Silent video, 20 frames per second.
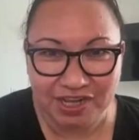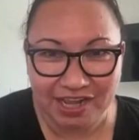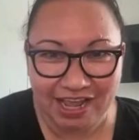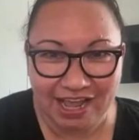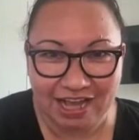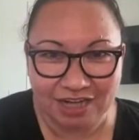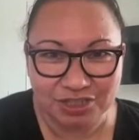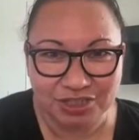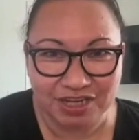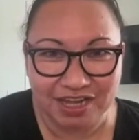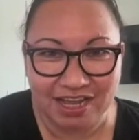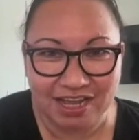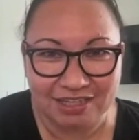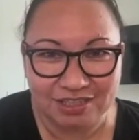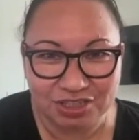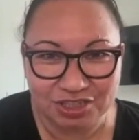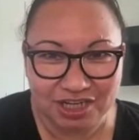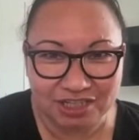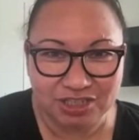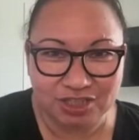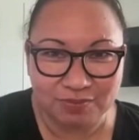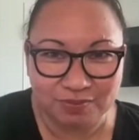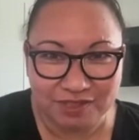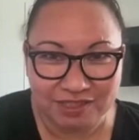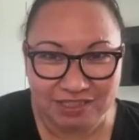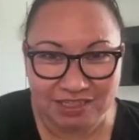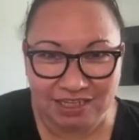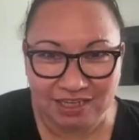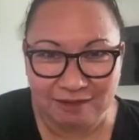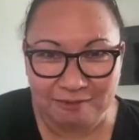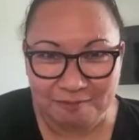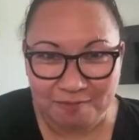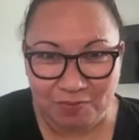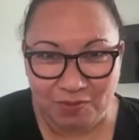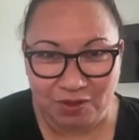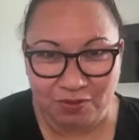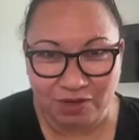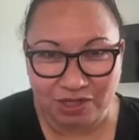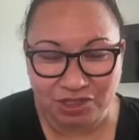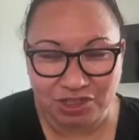I actually asked
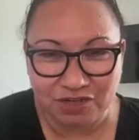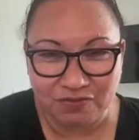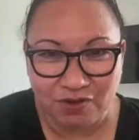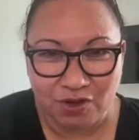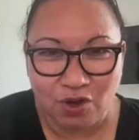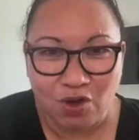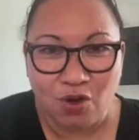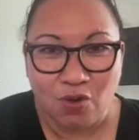ChatGPT the question of,